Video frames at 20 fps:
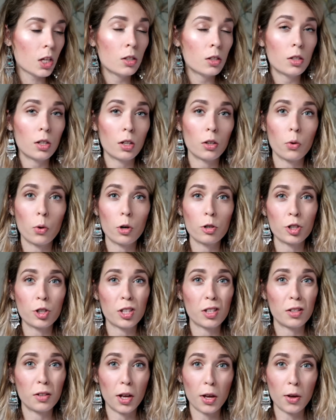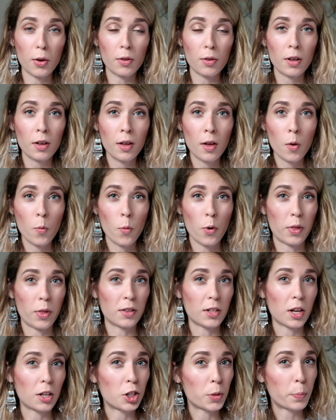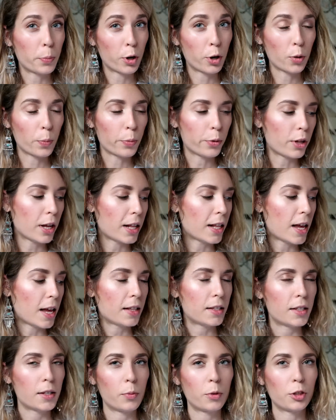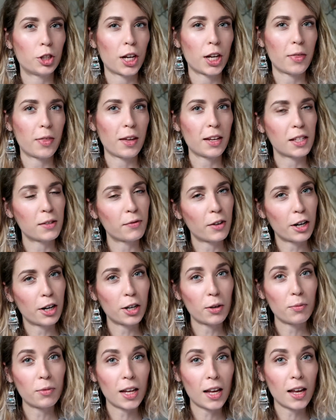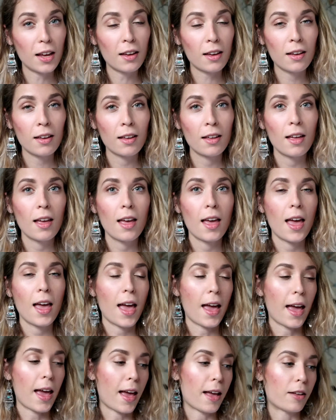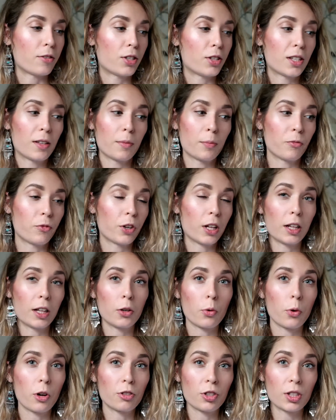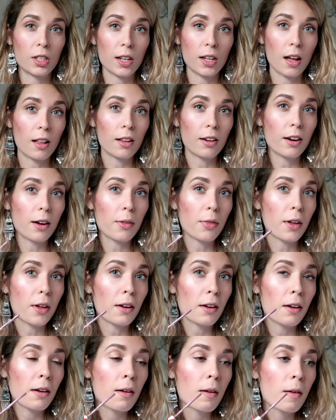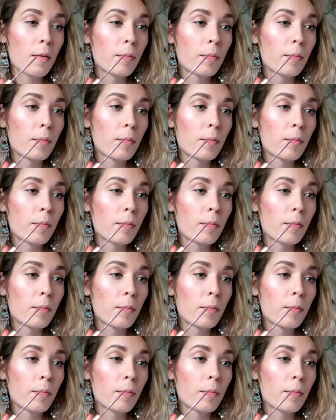It's the gorgeous nude with a touch of purple in it, which I think is very unique. And just a really gorgeous color, I think.